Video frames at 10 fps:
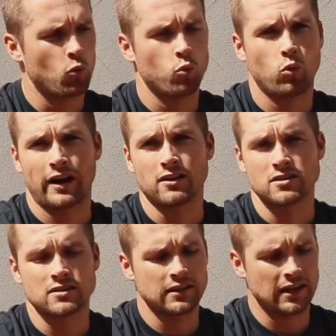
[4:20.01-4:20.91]
What else
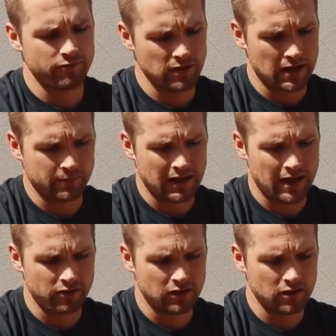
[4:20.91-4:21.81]
it's going to give me? I'm going to
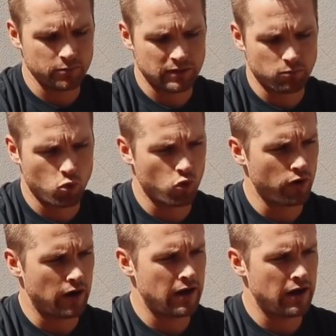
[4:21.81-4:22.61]
have a little bit more